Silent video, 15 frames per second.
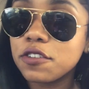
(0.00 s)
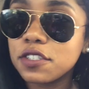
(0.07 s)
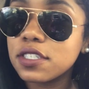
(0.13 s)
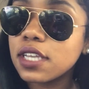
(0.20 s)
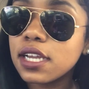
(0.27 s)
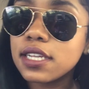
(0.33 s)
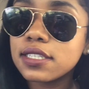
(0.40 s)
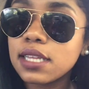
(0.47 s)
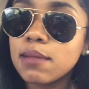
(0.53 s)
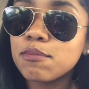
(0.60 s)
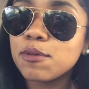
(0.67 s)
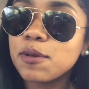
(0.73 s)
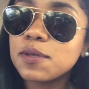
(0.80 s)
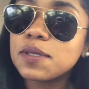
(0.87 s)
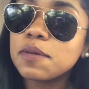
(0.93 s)
societies that I'm
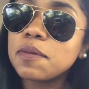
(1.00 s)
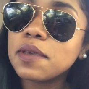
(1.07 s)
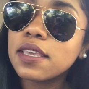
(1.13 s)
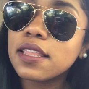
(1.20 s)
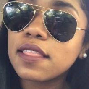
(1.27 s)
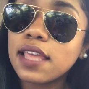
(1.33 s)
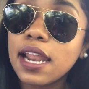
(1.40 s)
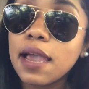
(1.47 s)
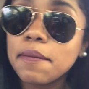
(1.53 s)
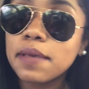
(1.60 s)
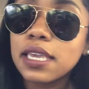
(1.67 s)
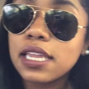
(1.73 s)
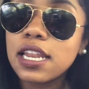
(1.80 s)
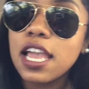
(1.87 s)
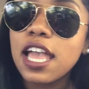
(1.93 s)
supposed to be that I'm
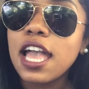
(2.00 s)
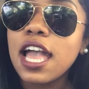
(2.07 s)
in?